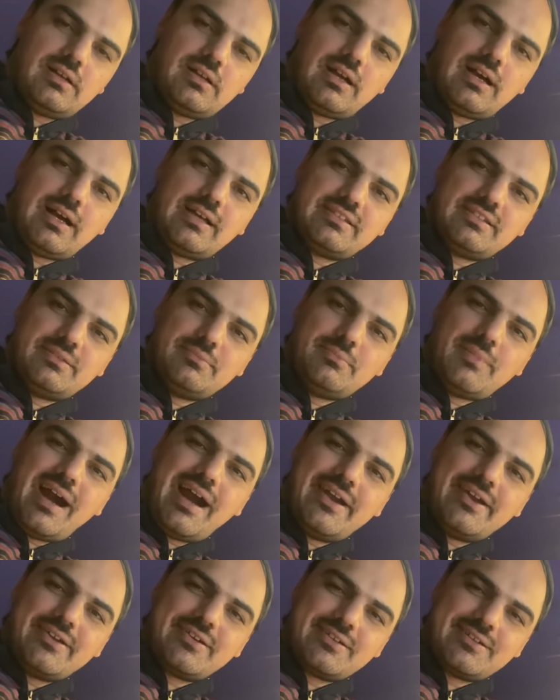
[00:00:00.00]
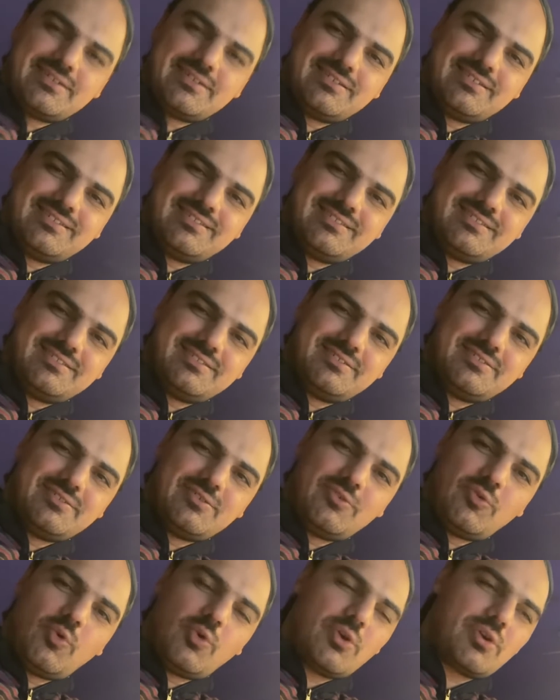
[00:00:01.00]
admire the
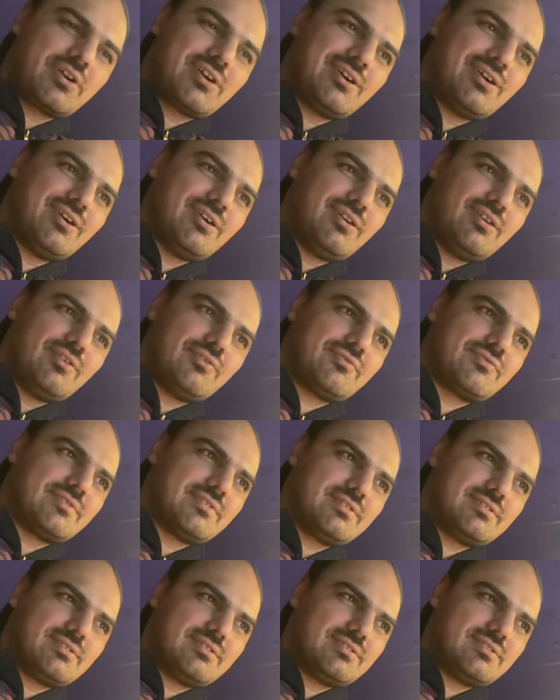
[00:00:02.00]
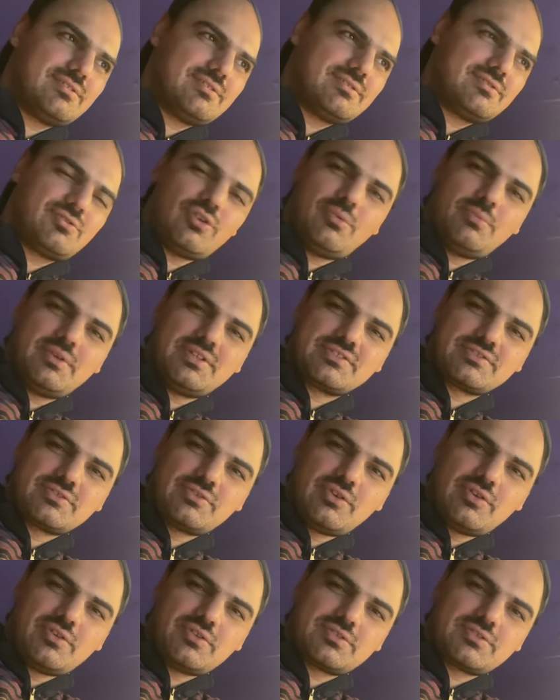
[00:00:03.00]
work of Thomas
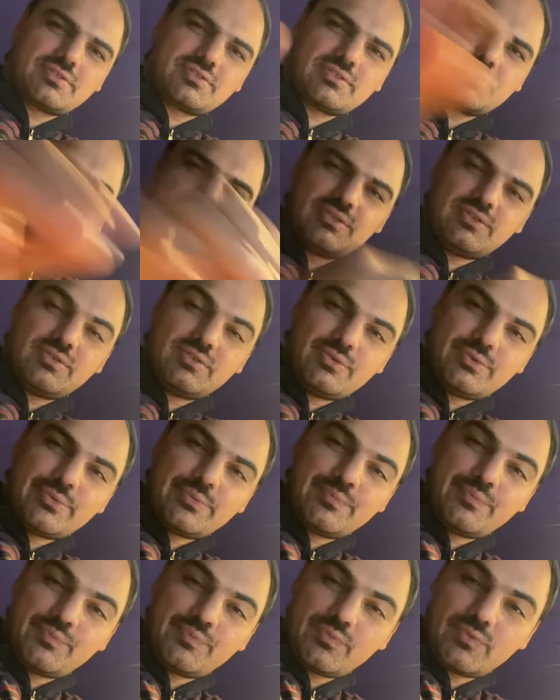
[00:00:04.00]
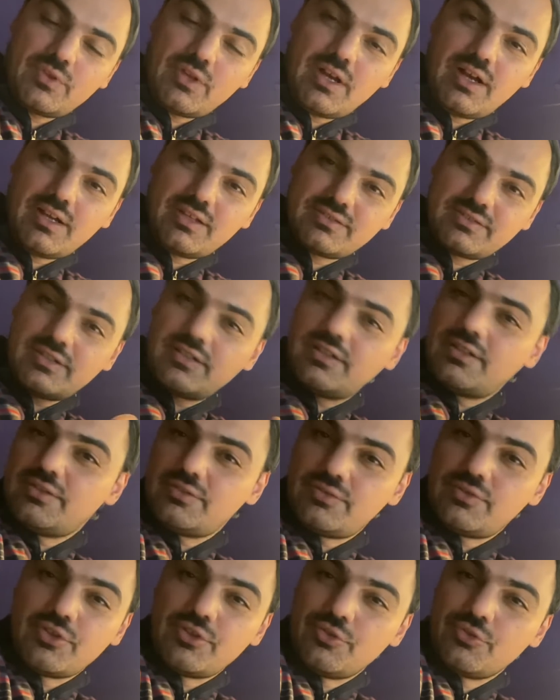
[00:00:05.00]
Goss as
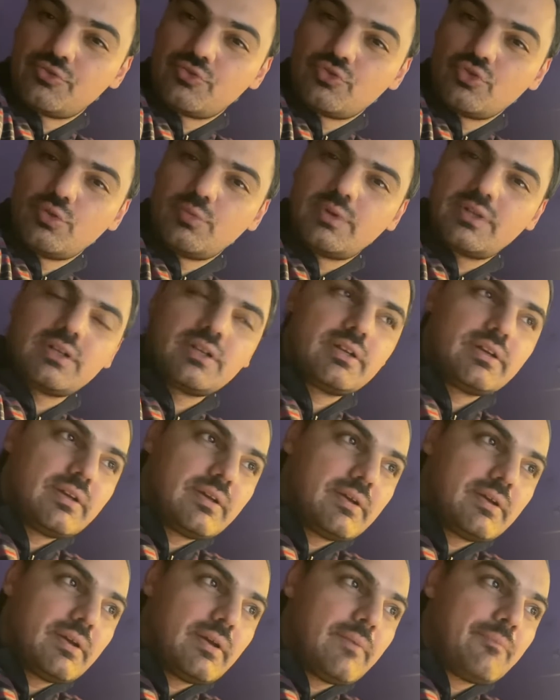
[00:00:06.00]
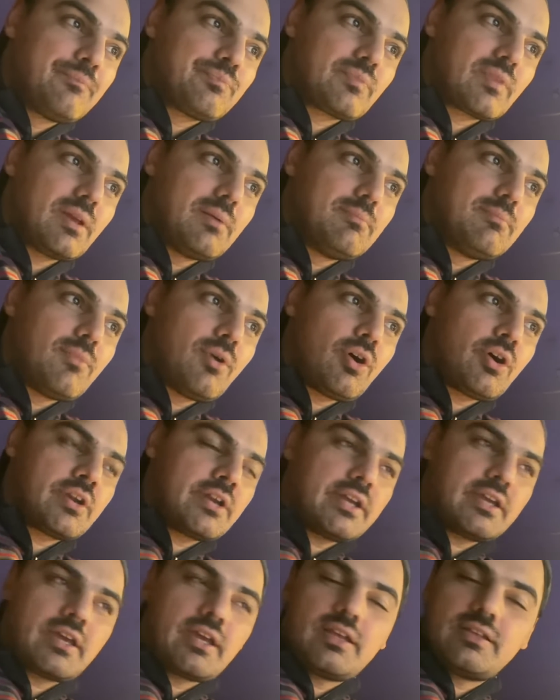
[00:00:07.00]
a YouTuber. More
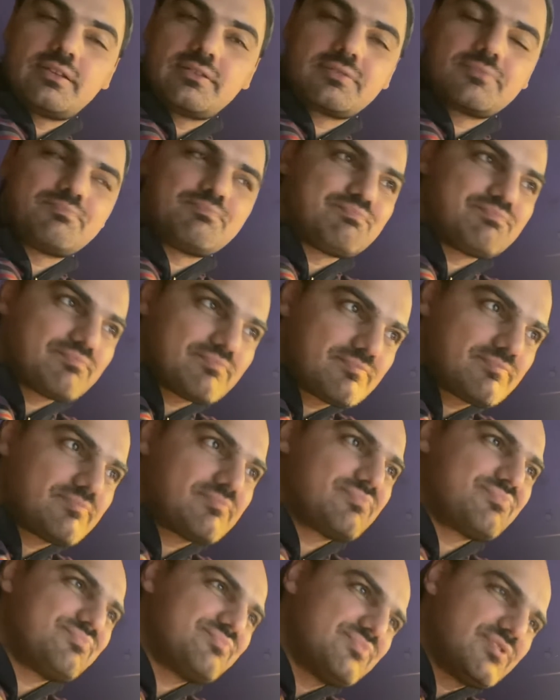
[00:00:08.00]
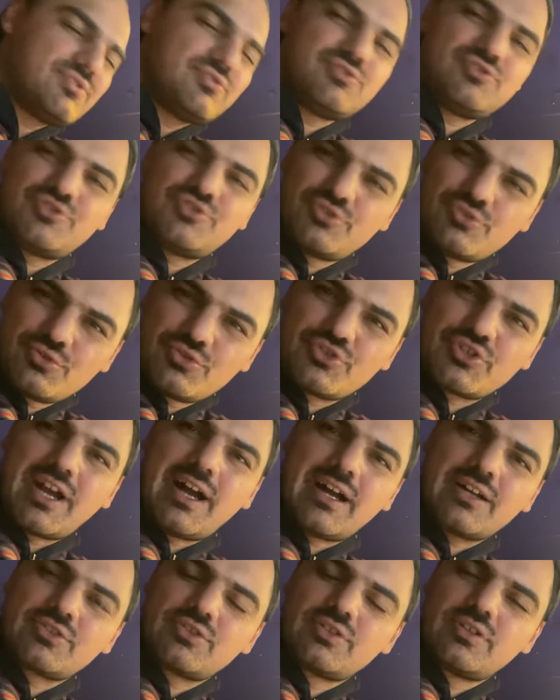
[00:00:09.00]
I can't judge
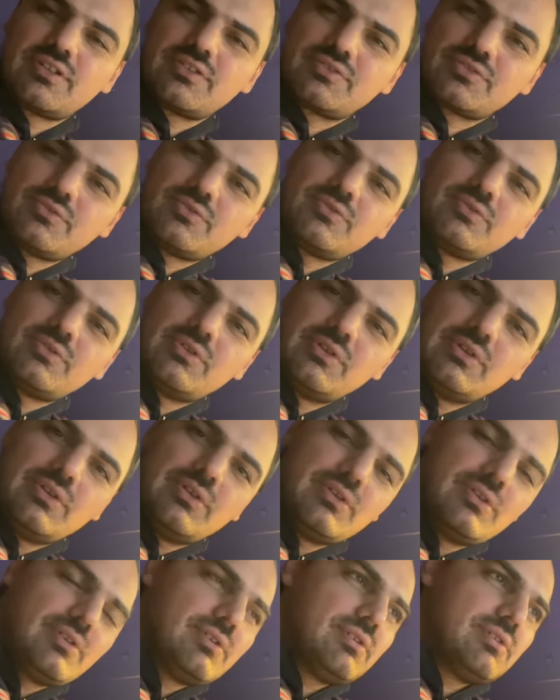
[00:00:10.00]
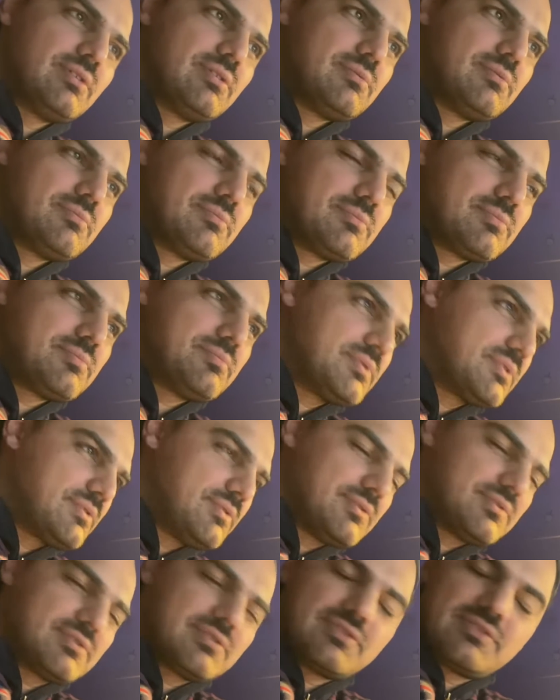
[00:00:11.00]
actually, so
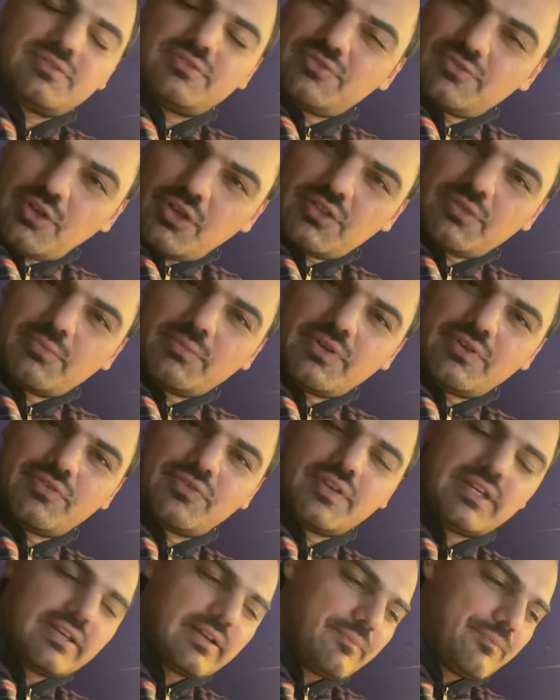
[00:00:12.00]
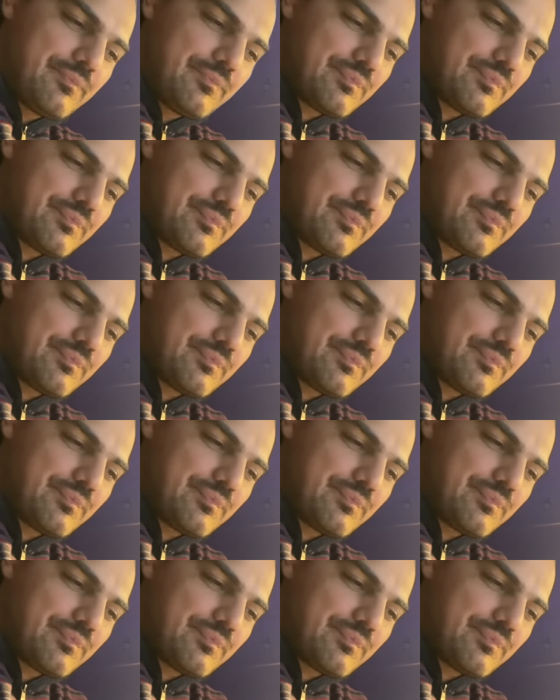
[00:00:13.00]
because it's not my thing.